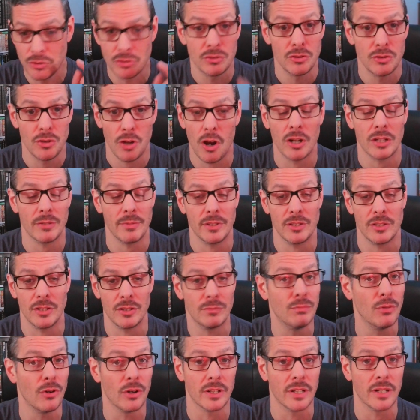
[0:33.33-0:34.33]
talked about this
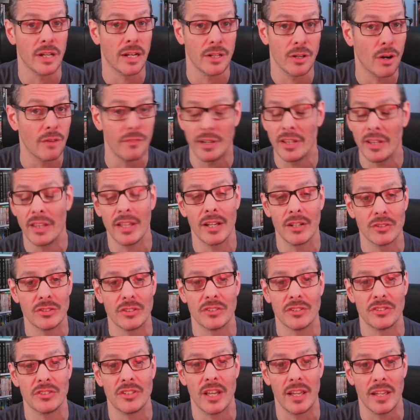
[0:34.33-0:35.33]
book and I don't have anything else
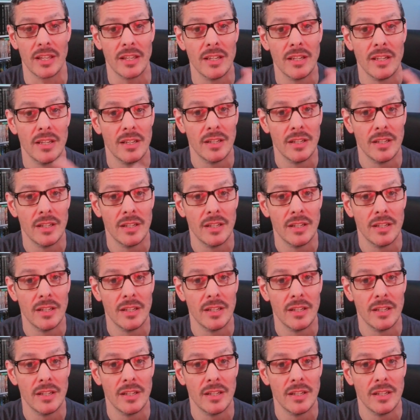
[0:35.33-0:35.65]
to say.